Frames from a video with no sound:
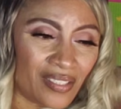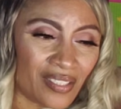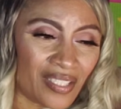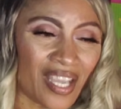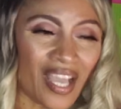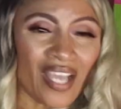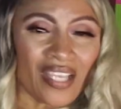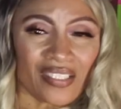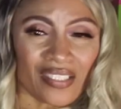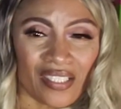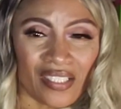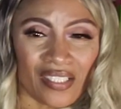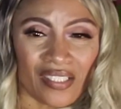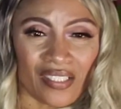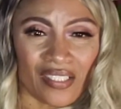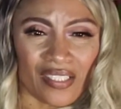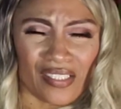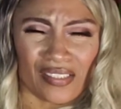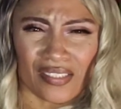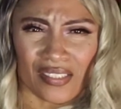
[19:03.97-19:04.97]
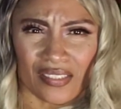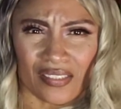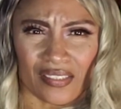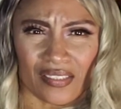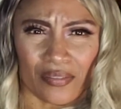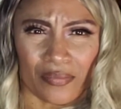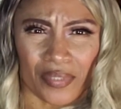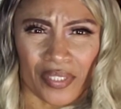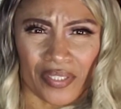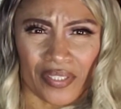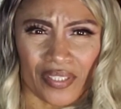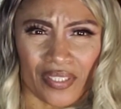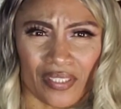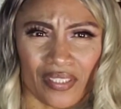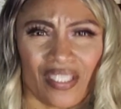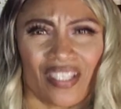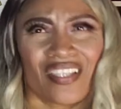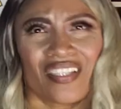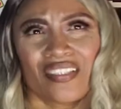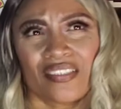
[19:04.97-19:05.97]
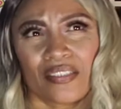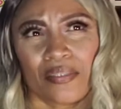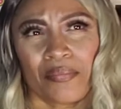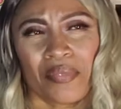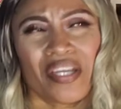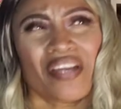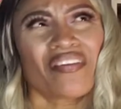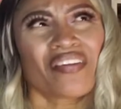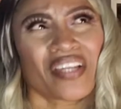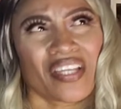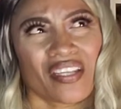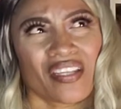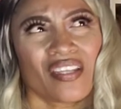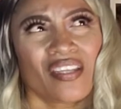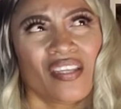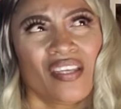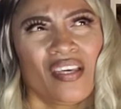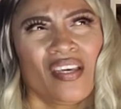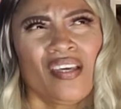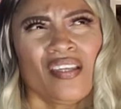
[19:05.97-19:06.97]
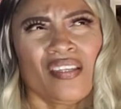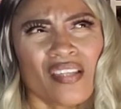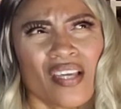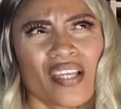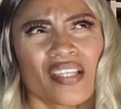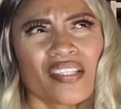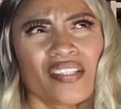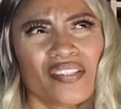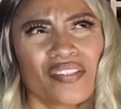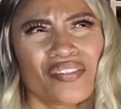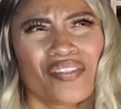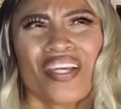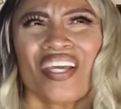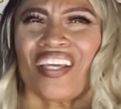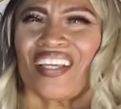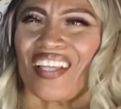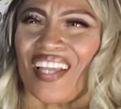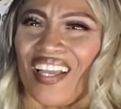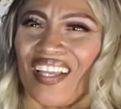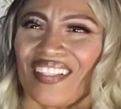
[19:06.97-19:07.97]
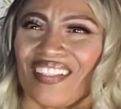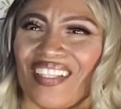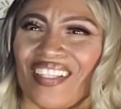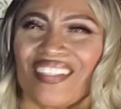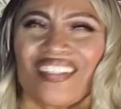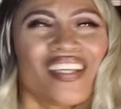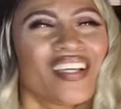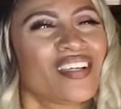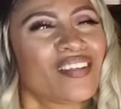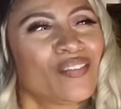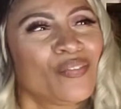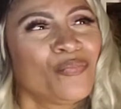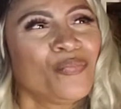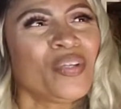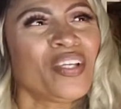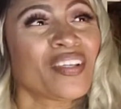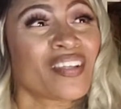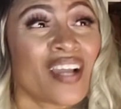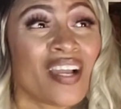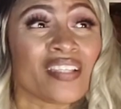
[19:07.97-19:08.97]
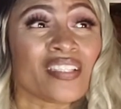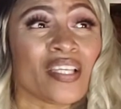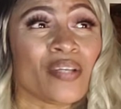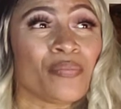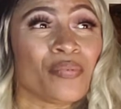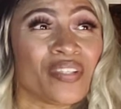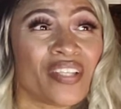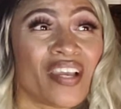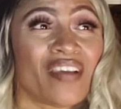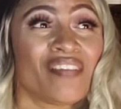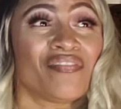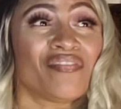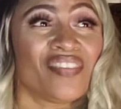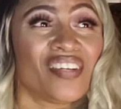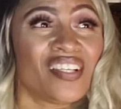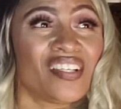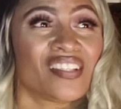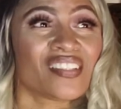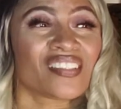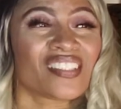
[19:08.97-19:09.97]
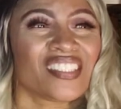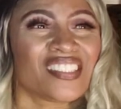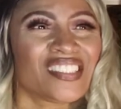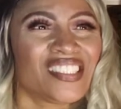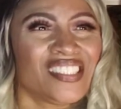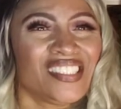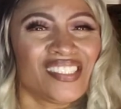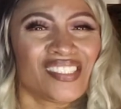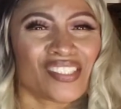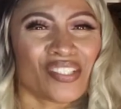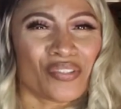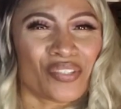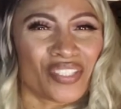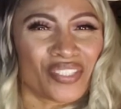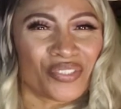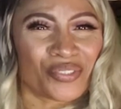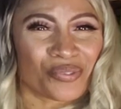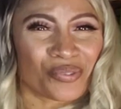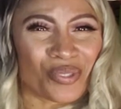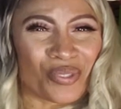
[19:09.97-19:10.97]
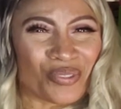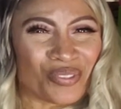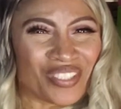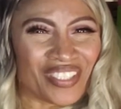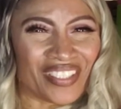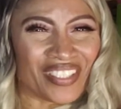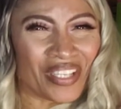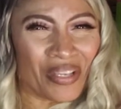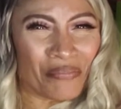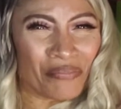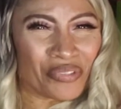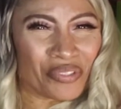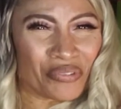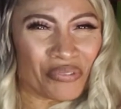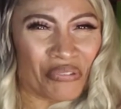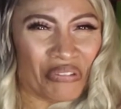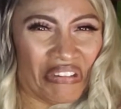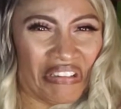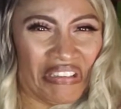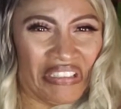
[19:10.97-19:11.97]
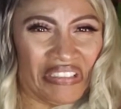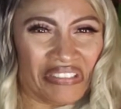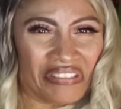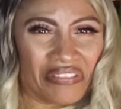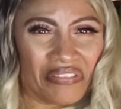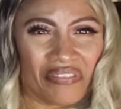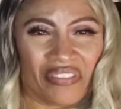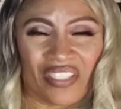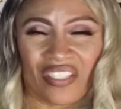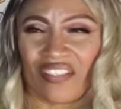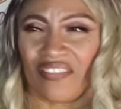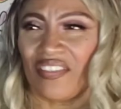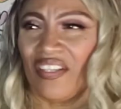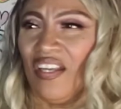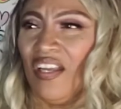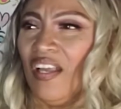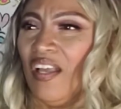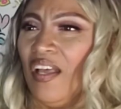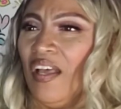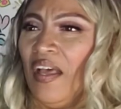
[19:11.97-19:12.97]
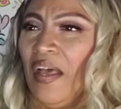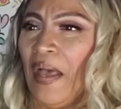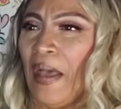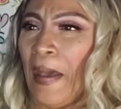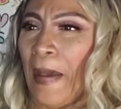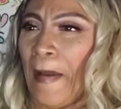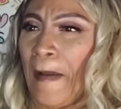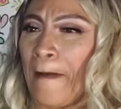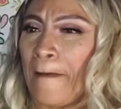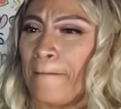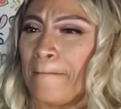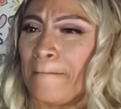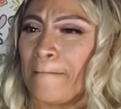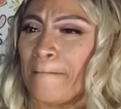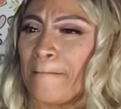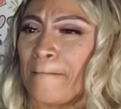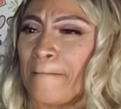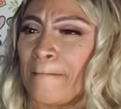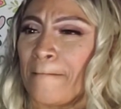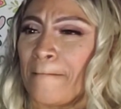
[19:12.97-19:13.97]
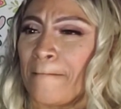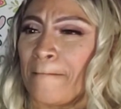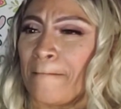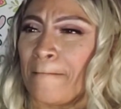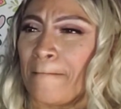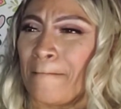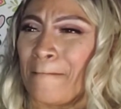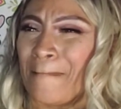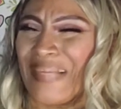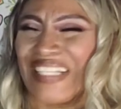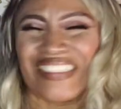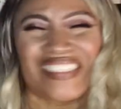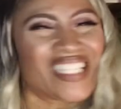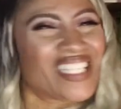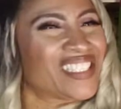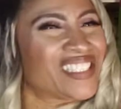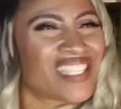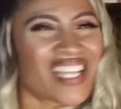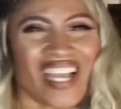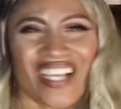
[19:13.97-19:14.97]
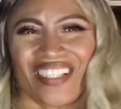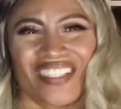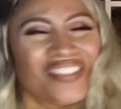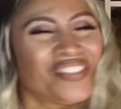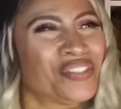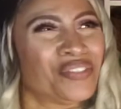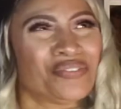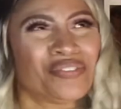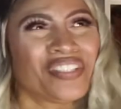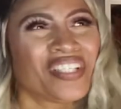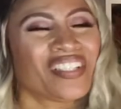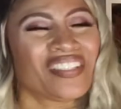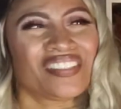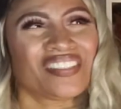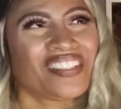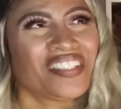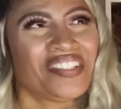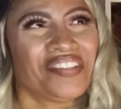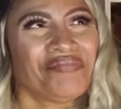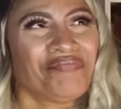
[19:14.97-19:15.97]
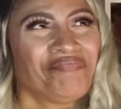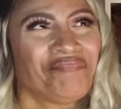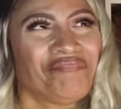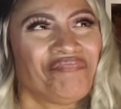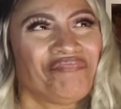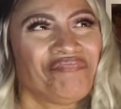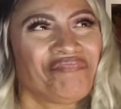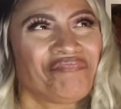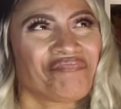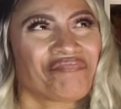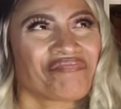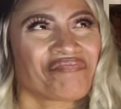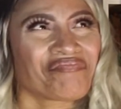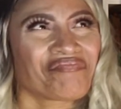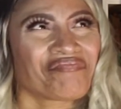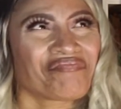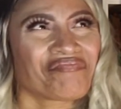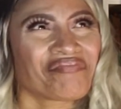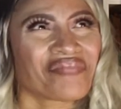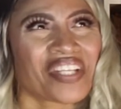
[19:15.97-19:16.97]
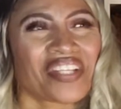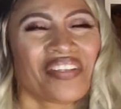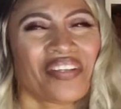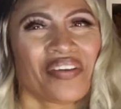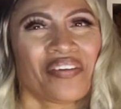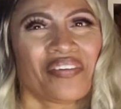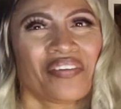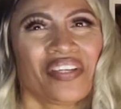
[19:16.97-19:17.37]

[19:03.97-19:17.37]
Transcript: Kanye, is he still married? Yeah, he's still married. Okay, I could do Kanye. Yeah, me and Kanye would have fun because he's so controlling. I'm so crazy, whatever. Um, Jay Z, I couldn't do Jay Z. No.